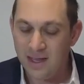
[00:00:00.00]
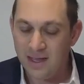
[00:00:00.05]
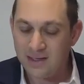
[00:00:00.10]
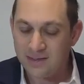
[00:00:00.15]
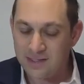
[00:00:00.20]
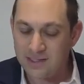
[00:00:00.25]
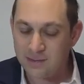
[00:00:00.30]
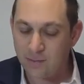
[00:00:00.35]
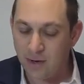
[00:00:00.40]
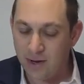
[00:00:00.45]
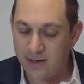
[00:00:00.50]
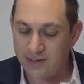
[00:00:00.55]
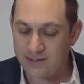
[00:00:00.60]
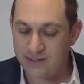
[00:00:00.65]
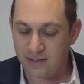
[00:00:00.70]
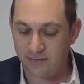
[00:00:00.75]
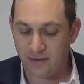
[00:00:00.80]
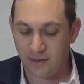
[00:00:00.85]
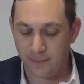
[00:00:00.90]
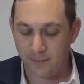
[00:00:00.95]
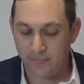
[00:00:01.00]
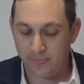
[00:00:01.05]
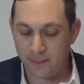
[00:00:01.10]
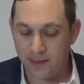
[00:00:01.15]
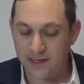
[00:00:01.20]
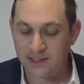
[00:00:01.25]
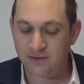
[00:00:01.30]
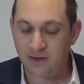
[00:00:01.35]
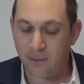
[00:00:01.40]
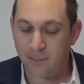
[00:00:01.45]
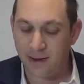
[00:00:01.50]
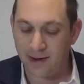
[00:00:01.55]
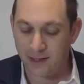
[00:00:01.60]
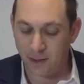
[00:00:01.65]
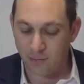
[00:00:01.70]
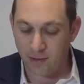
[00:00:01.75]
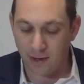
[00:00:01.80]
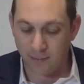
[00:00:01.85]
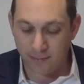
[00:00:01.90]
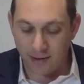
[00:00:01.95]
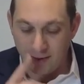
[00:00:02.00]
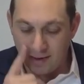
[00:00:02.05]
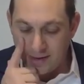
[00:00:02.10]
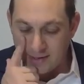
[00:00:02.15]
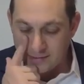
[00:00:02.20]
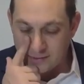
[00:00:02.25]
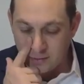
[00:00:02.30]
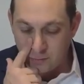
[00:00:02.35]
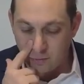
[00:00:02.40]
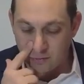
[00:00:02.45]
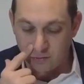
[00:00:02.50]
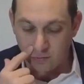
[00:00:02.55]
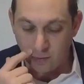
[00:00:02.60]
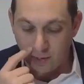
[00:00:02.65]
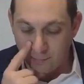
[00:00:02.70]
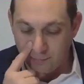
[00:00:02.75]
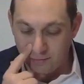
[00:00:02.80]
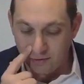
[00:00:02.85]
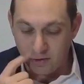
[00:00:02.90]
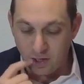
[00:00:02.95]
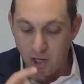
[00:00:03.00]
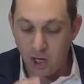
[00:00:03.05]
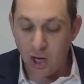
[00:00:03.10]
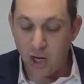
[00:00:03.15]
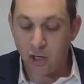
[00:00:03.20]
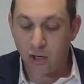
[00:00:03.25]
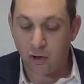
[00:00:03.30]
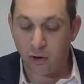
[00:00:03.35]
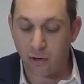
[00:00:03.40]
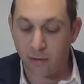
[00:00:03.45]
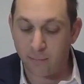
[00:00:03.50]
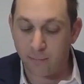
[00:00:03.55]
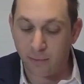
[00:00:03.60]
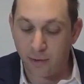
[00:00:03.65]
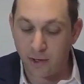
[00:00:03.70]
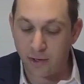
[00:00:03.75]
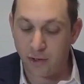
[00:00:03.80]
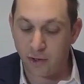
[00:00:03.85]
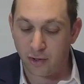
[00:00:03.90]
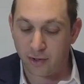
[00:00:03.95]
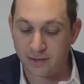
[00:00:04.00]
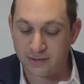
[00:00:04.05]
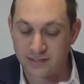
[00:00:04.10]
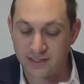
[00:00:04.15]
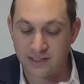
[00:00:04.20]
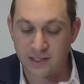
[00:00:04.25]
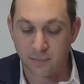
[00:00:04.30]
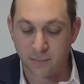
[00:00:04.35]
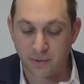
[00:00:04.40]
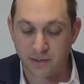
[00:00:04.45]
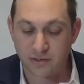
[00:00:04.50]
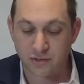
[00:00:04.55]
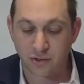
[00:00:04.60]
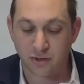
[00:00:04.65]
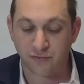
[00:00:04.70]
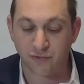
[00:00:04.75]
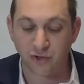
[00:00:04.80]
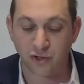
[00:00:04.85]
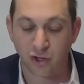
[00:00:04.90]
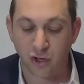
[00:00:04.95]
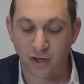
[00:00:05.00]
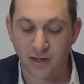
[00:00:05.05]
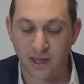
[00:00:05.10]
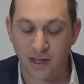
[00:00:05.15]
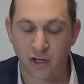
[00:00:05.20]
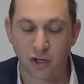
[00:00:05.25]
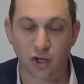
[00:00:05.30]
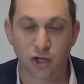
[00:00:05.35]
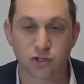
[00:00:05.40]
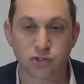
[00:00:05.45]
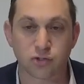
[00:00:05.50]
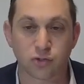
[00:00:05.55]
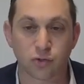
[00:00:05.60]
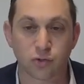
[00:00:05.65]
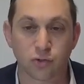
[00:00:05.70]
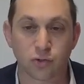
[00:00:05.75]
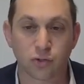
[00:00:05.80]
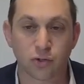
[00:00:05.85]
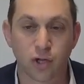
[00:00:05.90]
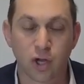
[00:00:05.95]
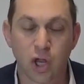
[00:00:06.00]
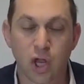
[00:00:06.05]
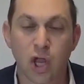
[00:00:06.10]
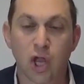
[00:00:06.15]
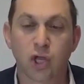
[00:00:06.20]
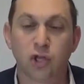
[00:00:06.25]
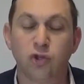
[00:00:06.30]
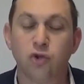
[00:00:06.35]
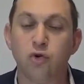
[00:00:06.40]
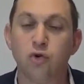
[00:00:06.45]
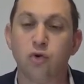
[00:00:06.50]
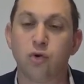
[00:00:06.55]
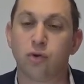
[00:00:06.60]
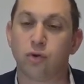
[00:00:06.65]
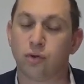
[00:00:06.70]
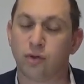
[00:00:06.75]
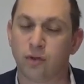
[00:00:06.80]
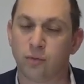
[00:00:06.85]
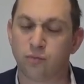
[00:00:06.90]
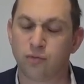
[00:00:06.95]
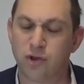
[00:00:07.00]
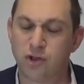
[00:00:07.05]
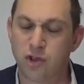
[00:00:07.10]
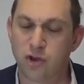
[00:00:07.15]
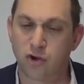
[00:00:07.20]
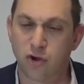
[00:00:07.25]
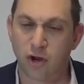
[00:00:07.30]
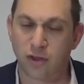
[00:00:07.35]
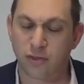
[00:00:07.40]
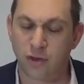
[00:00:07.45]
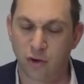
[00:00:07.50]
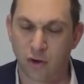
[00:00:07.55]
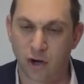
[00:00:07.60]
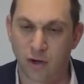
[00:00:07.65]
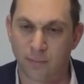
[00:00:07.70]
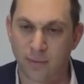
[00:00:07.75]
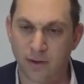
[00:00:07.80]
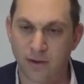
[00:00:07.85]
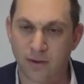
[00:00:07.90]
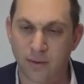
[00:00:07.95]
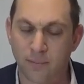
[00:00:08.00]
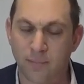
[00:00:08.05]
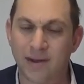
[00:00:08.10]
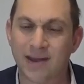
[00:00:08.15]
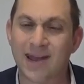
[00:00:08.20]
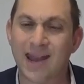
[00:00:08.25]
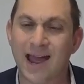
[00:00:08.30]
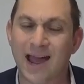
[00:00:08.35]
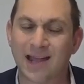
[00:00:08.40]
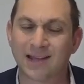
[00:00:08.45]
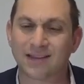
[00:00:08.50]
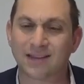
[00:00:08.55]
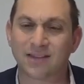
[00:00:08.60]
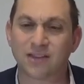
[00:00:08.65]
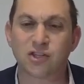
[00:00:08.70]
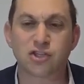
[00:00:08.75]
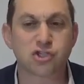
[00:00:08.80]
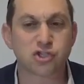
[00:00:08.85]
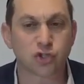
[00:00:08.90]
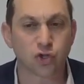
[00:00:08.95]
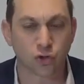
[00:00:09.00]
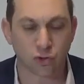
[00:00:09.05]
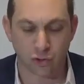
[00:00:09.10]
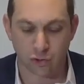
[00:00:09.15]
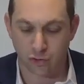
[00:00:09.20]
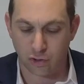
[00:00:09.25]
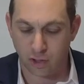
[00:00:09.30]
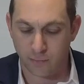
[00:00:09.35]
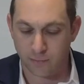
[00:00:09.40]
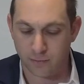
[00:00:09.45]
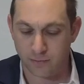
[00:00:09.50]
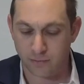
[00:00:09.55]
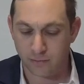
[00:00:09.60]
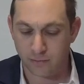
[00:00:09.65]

So the way CB. Is he about the rabbi? I ask the rabbi. Korban, it says the Pasuk, Veloy Yagazul. You bring your, the korban, but not the stolen korban.